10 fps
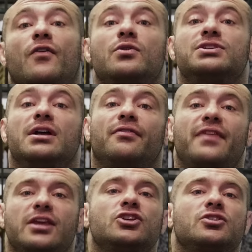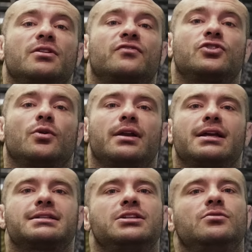Folks, thank you so much for
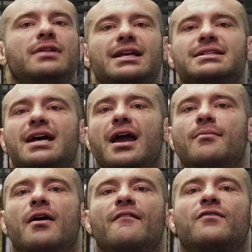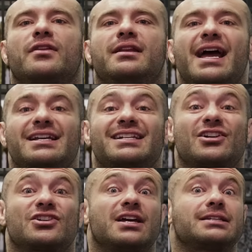joining us. See you next time for the next
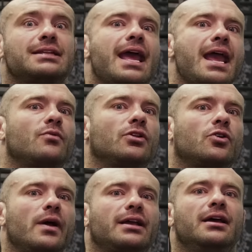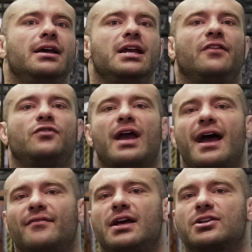exercise. And hey, real quick, if you
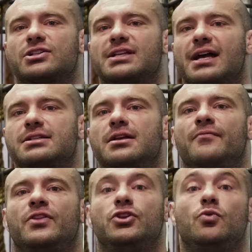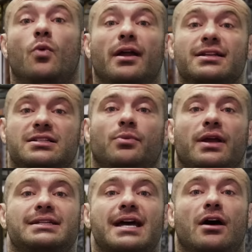have an exercise that you want us to
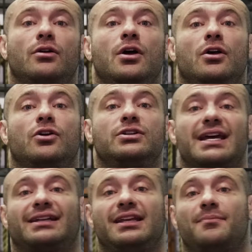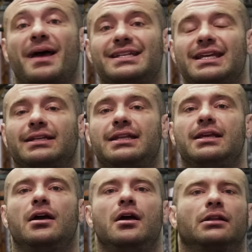break down, good technique, bad
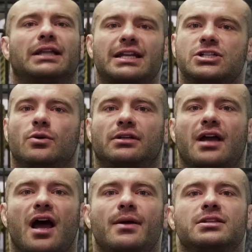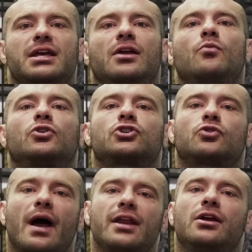technique, let us know in the comments and we'll
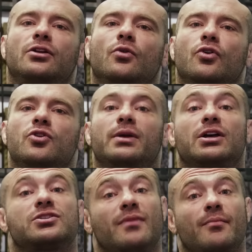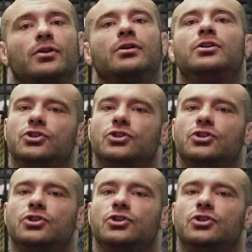try to ignore you because remember,